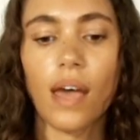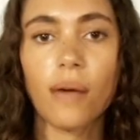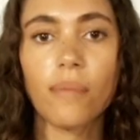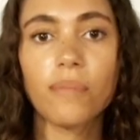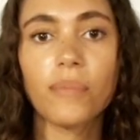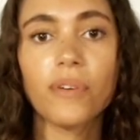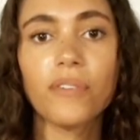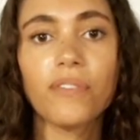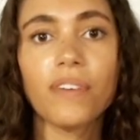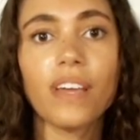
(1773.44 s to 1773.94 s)

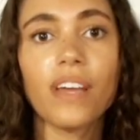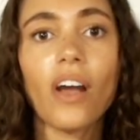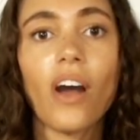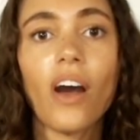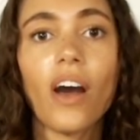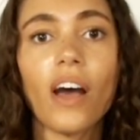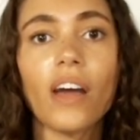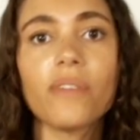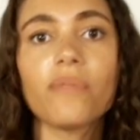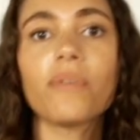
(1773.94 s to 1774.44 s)
Moving
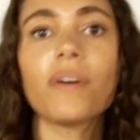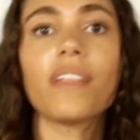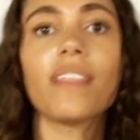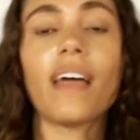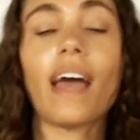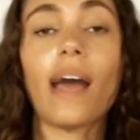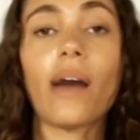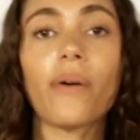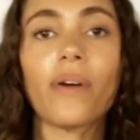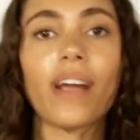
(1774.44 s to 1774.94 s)
on with
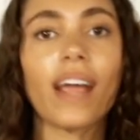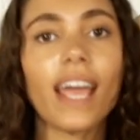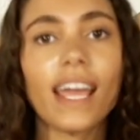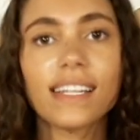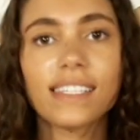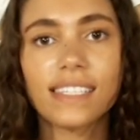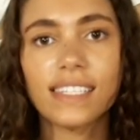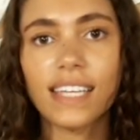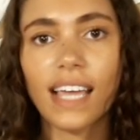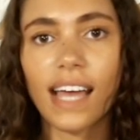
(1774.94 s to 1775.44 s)
our
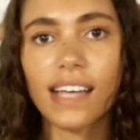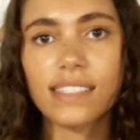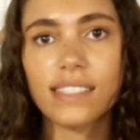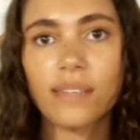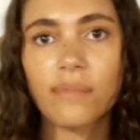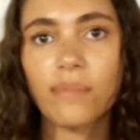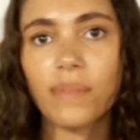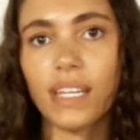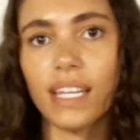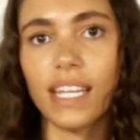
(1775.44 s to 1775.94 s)
ATS
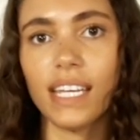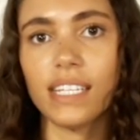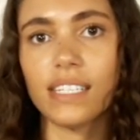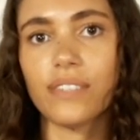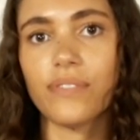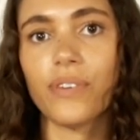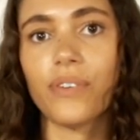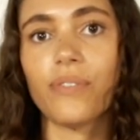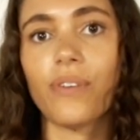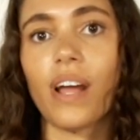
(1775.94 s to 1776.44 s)

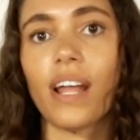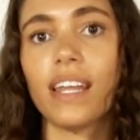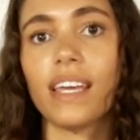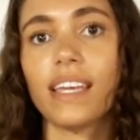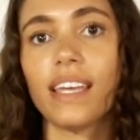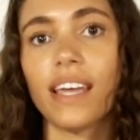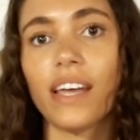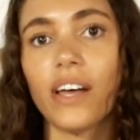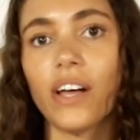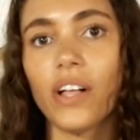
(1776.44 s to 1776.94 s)
immediates for
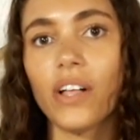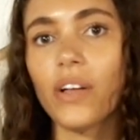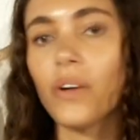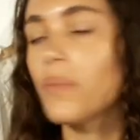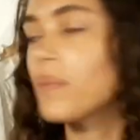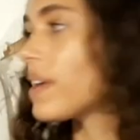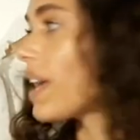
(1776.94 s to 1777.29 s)
Ranna Gill, we